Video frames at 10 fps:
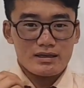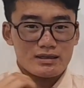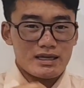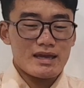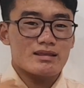
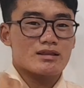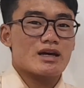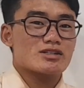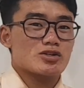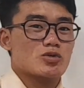can
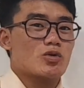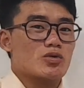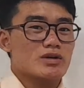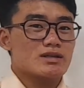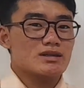undergo
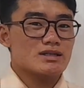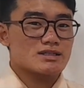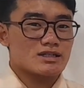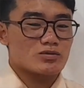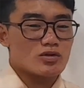in this
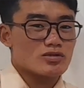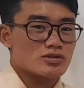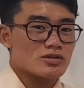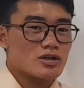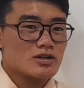kind of world.
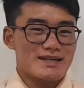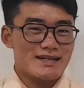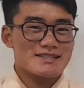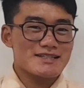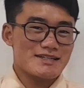
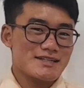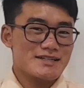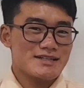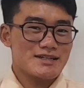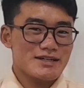Lastly,
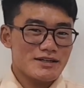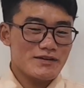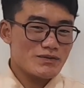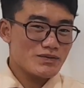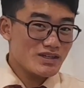
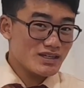if we